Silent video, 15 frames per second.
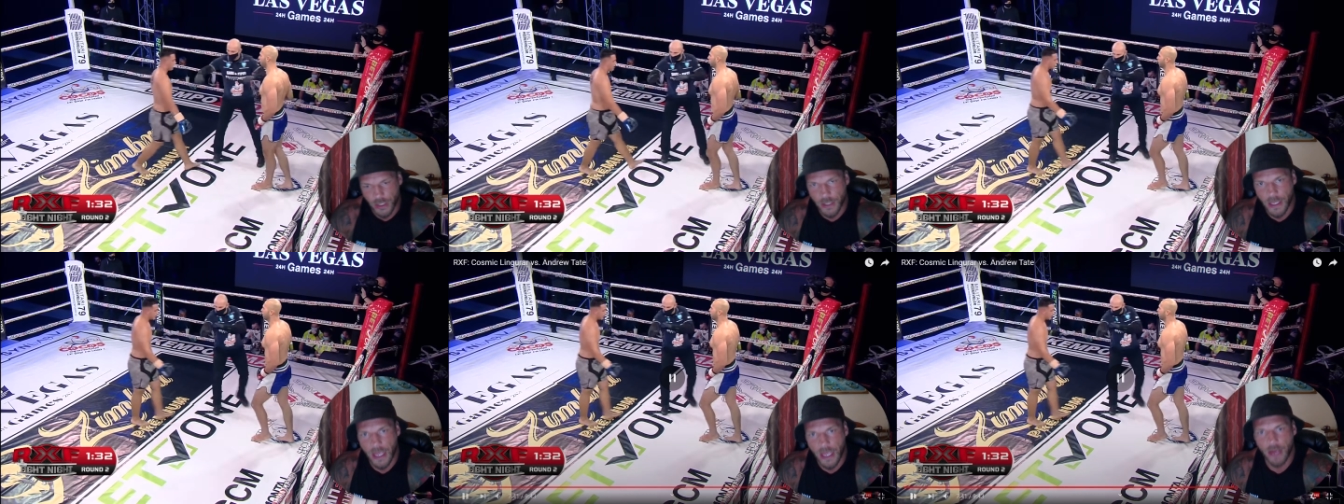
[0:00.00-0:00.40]

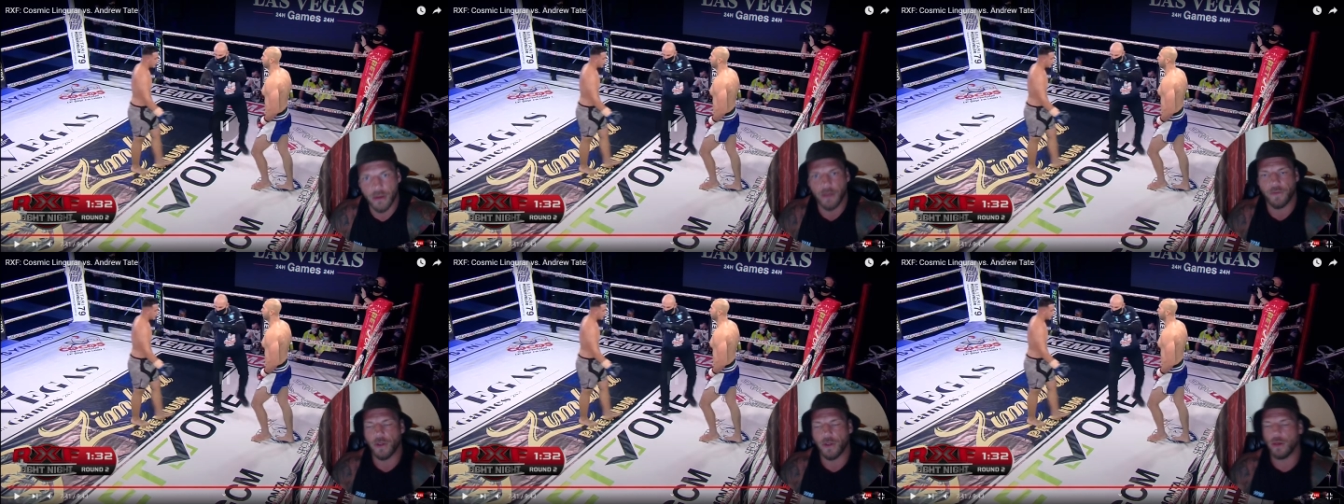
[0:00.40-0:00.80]

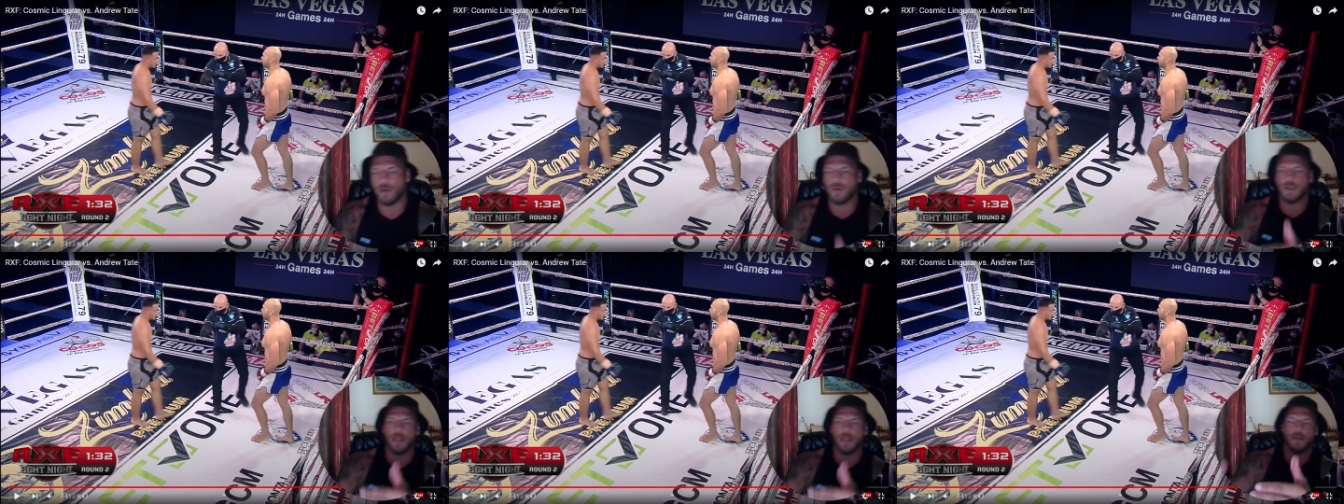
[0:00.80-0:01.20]
down. If
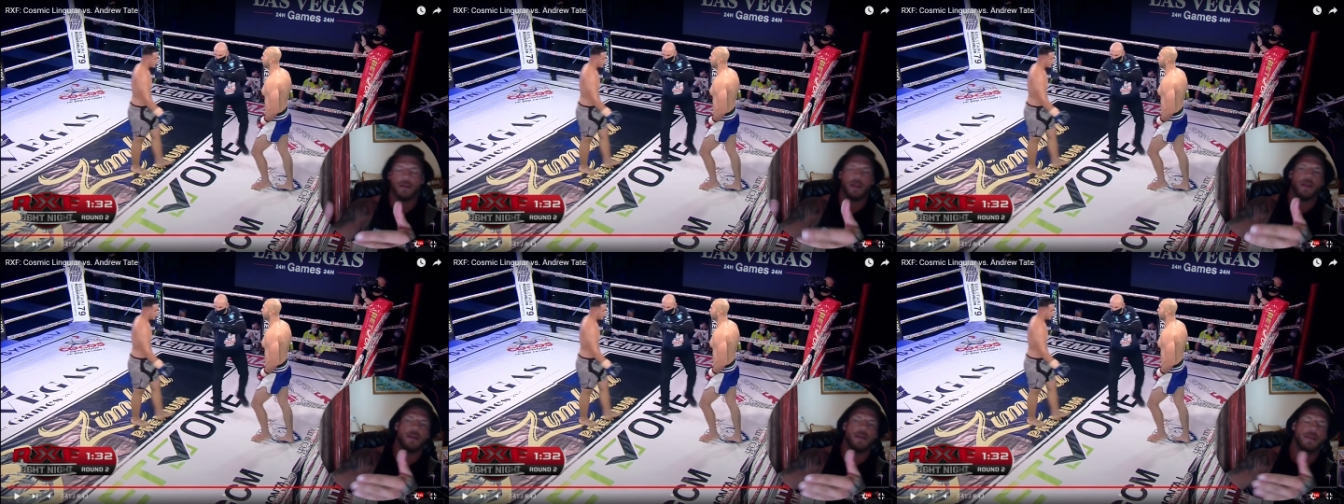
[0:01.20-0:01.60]
you
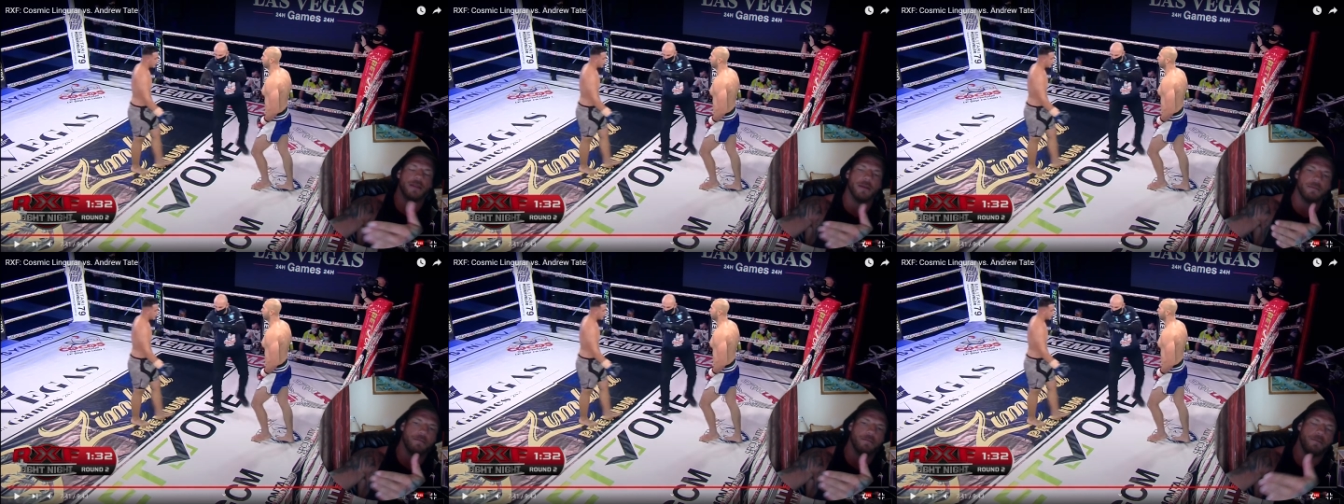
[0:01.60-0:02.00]
like
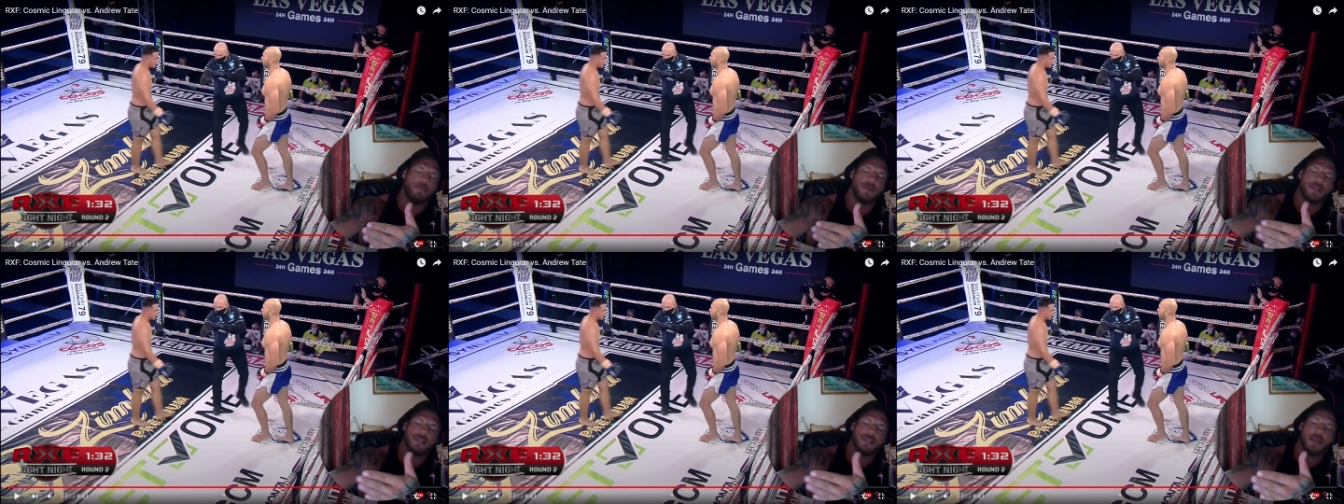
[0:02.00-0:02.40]

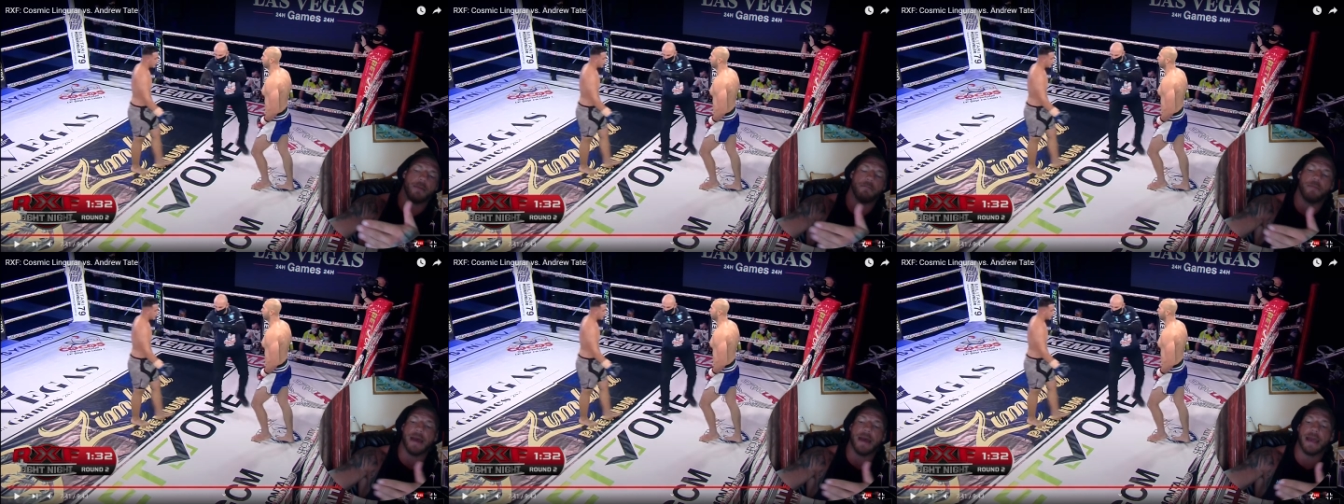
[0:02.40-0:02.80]

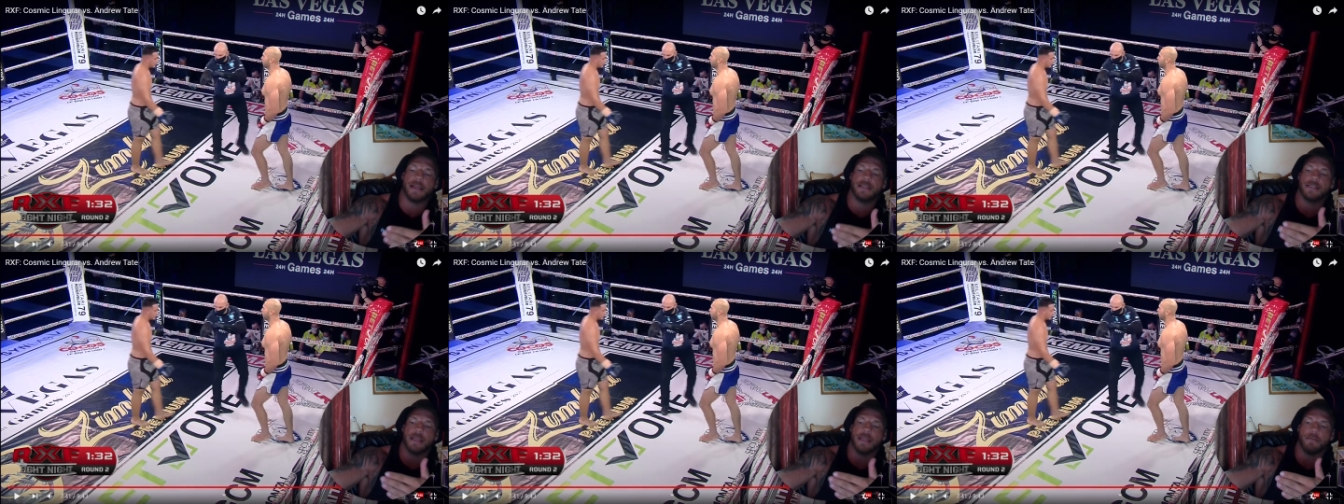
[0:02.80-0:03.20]
step back,
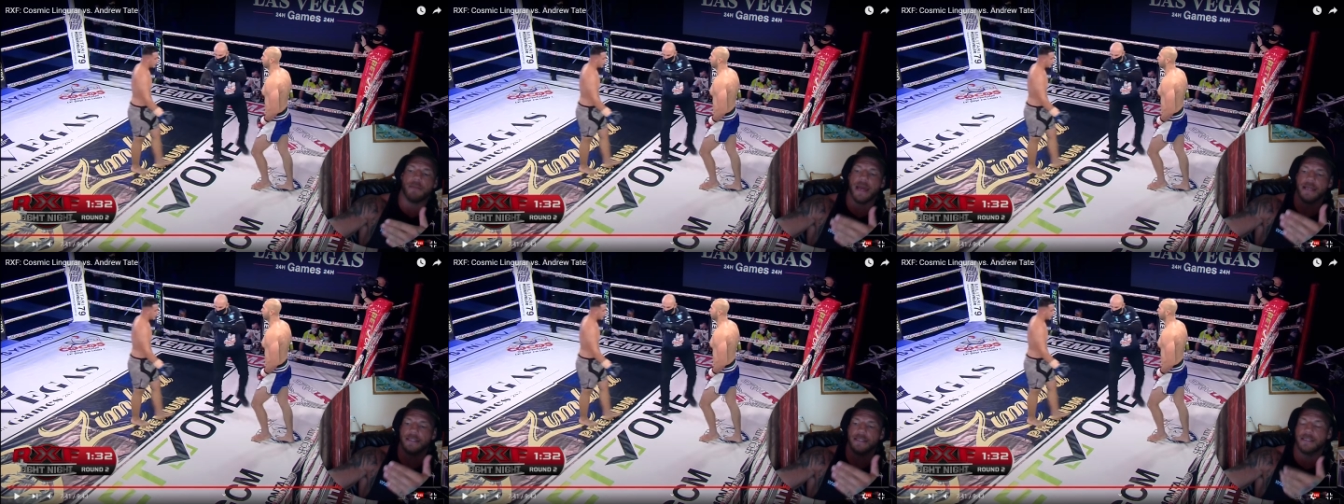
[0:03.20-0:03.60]
step
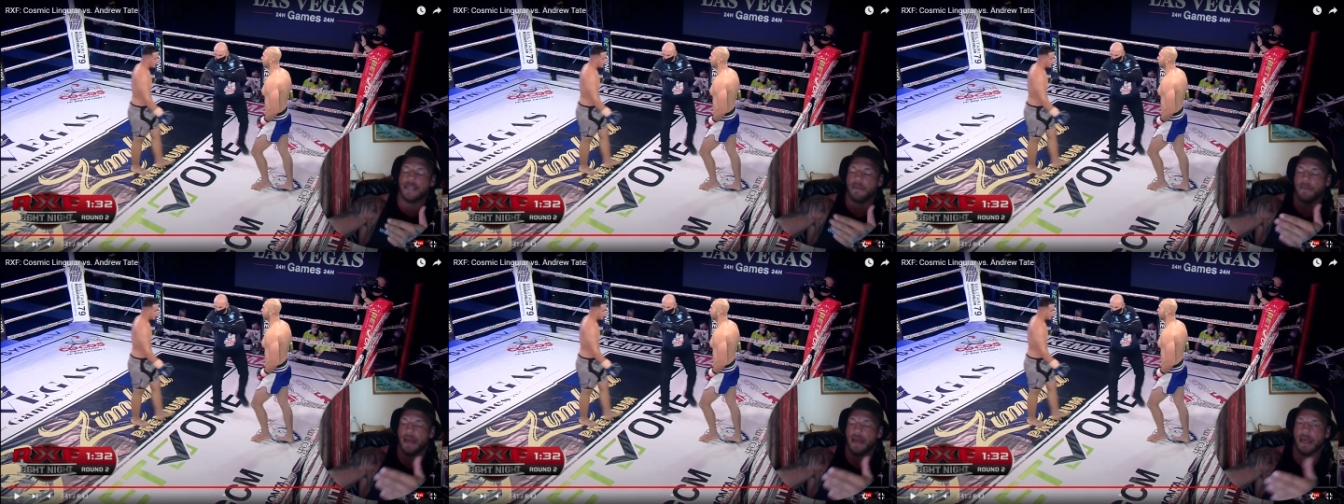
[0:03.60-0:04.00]
back,
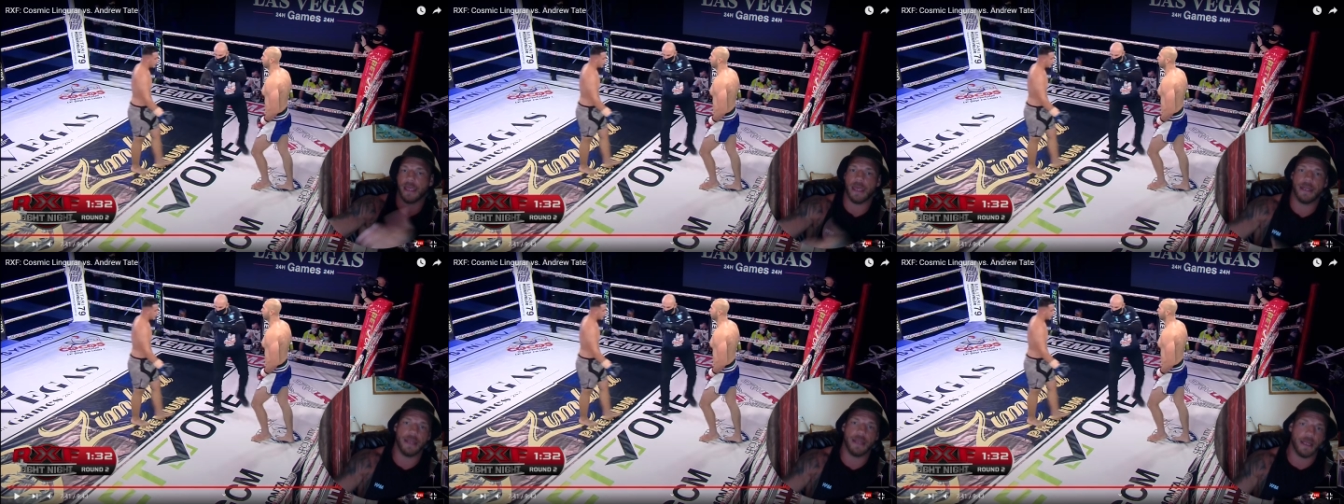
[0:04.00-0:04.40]
step
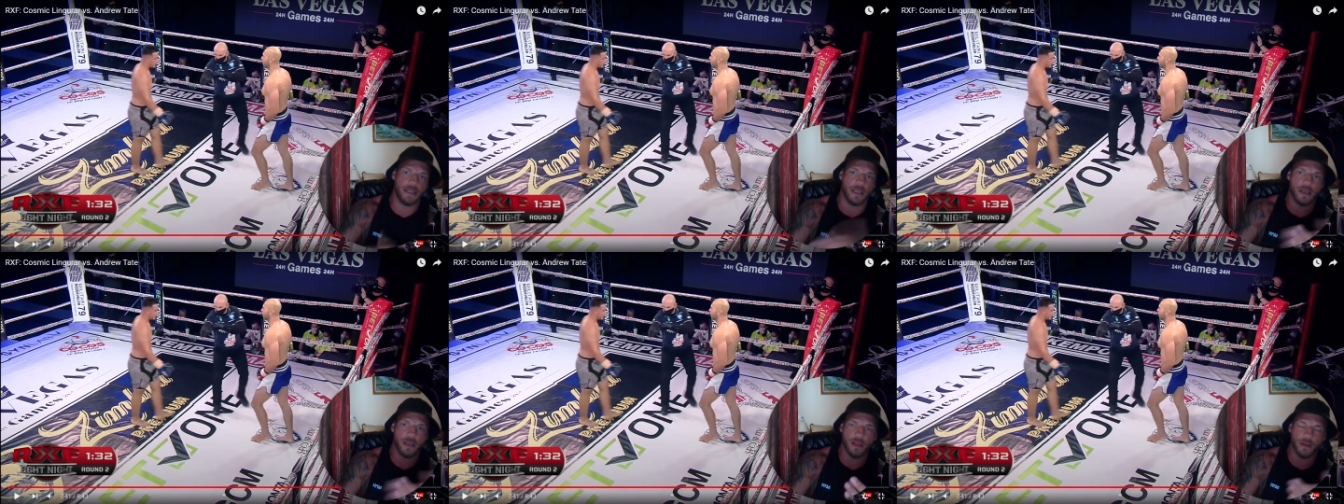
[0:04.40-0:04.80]
back, and
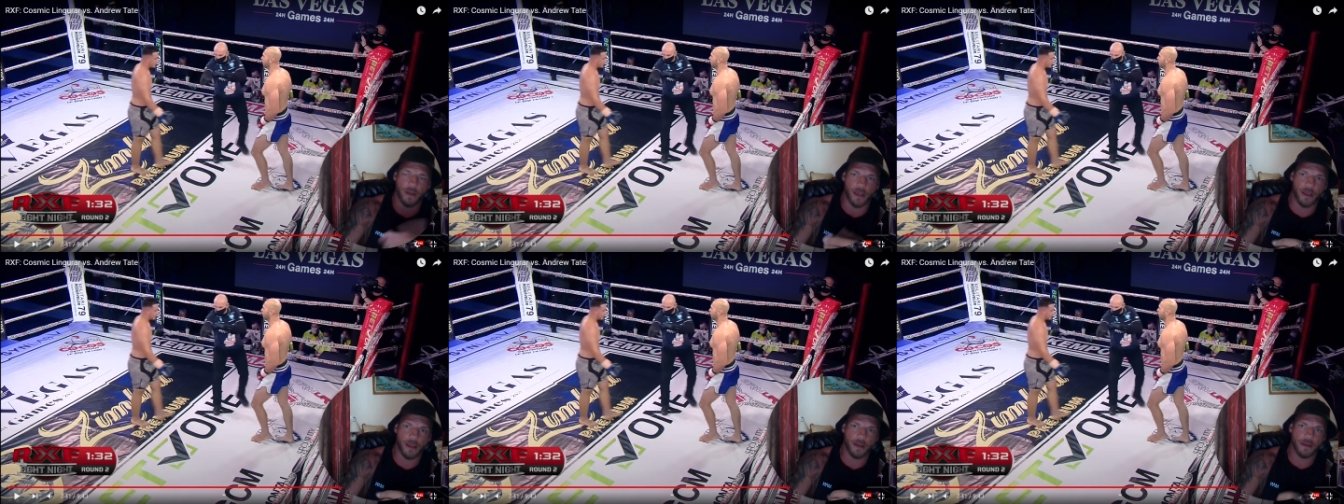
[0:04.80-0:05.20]
then you can
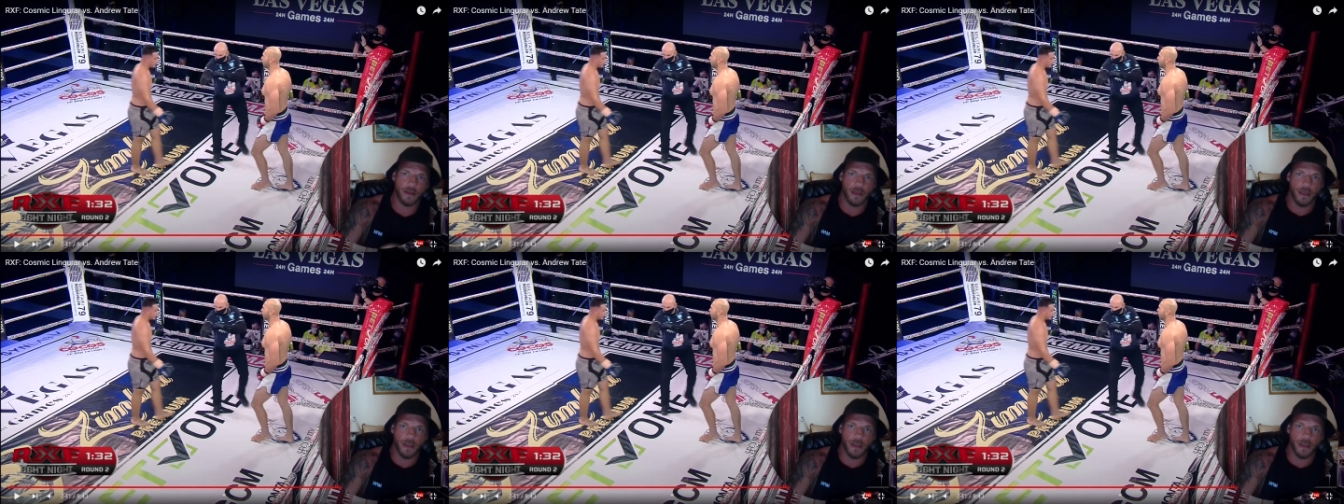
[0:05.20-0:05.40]
uh,